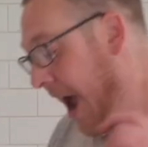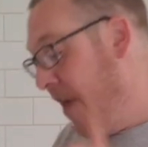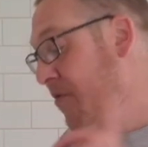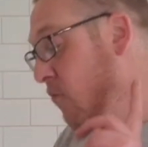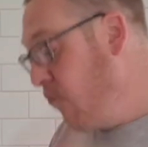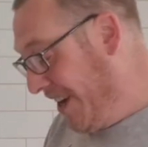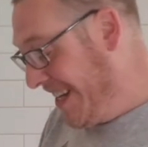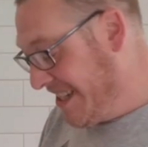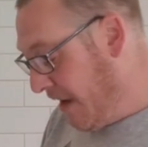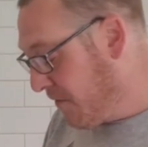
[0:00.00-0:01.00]
And the
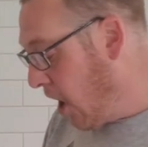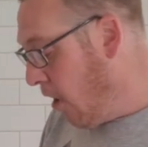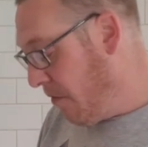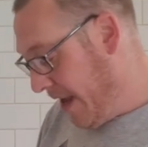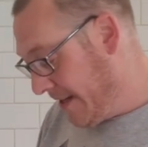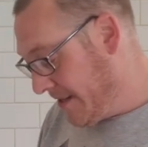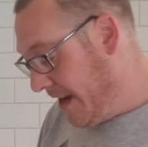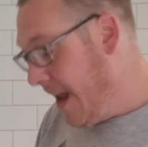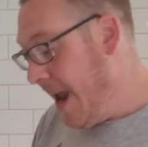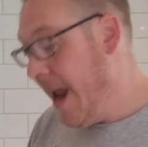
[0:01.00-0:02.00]
reason I've got this
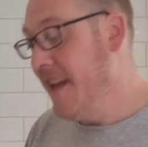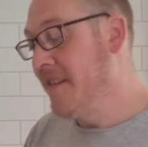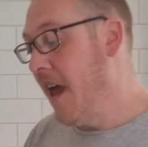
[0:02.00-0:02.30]
is